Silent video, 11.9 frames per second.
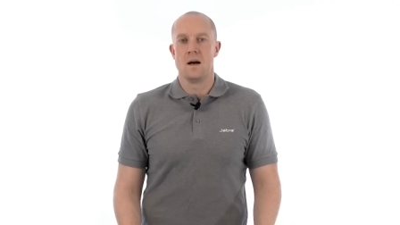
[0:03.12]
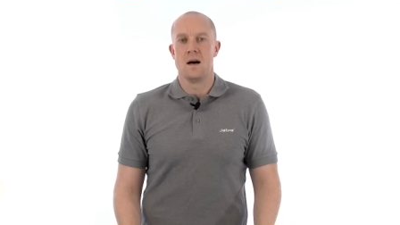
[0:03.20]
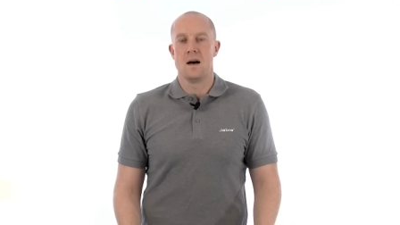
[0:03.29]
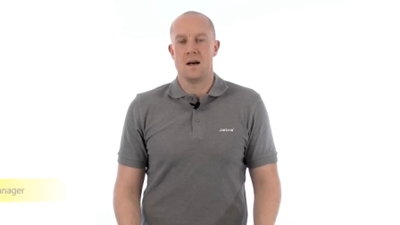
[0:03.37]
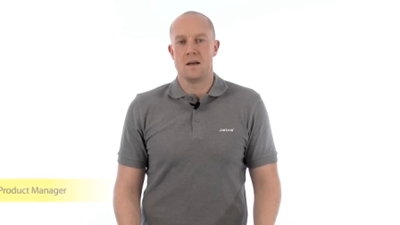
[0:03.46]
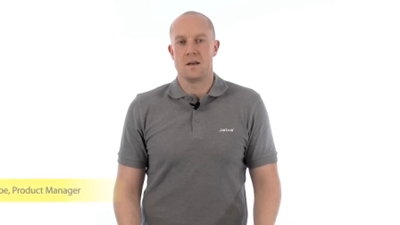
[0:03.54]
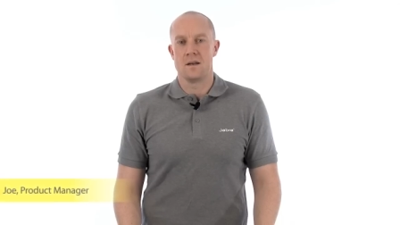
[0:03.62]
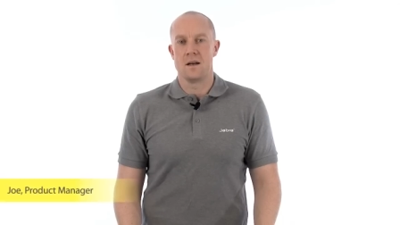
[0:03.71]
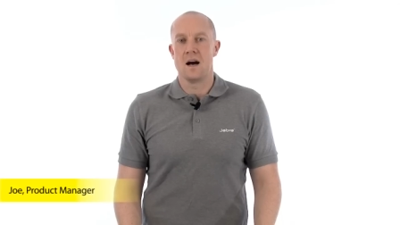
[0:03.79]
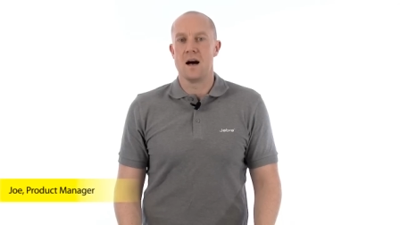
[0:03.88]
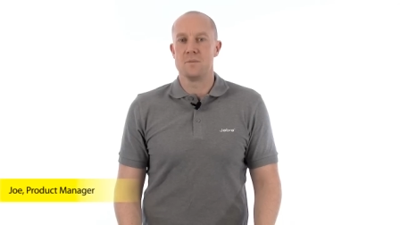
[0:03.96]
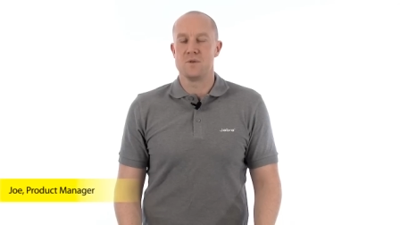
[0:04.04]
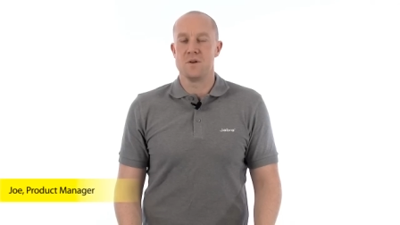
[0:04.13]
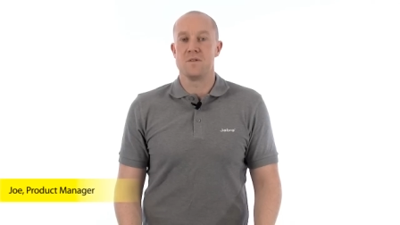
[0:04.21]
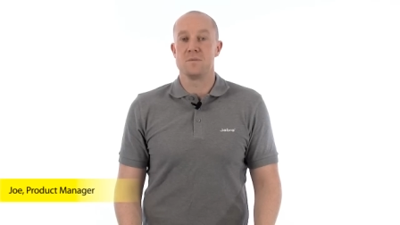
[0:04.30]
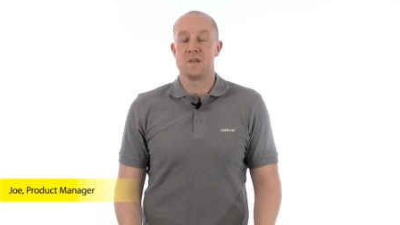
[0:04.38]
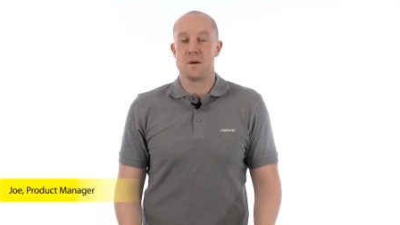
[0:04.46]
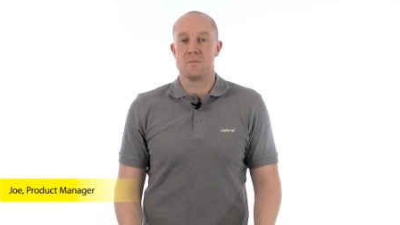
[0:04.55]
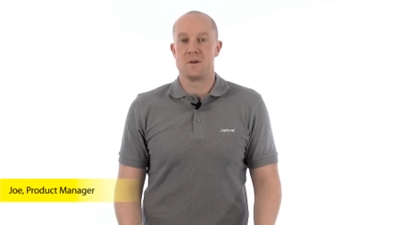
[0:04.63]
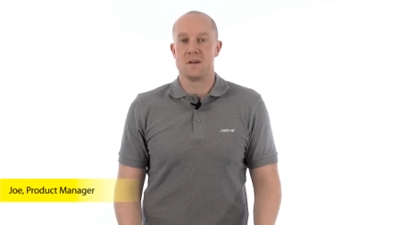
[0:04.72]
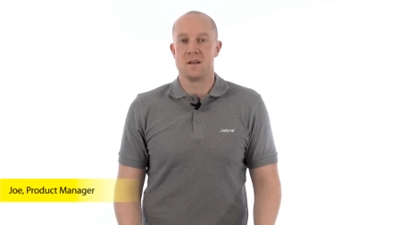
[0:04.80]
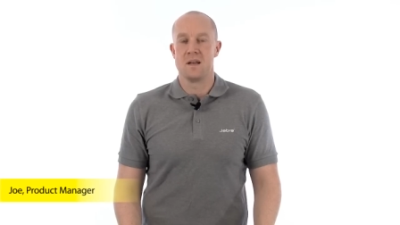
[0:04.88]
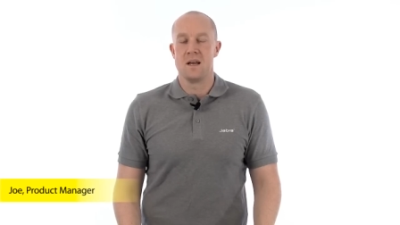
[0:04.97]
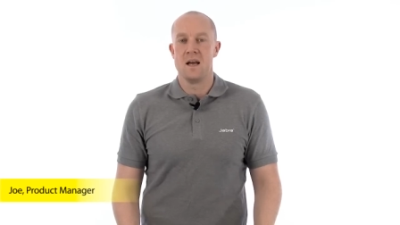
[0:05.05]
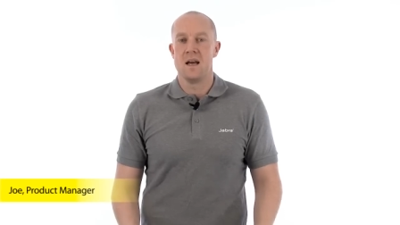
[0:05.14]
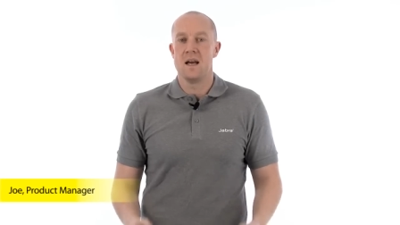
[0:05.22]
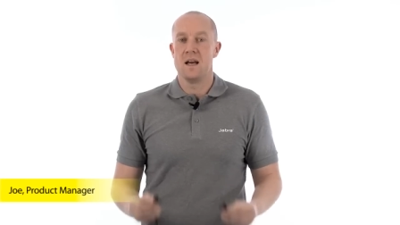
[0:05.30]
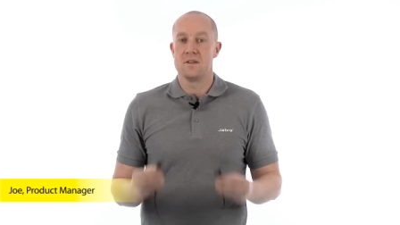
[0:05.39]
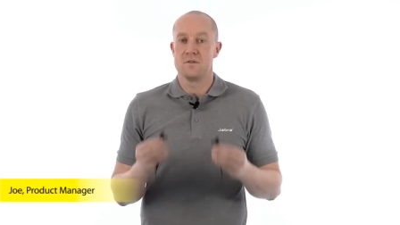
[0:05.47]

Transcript: Hi, I'm Joe from Jabra, and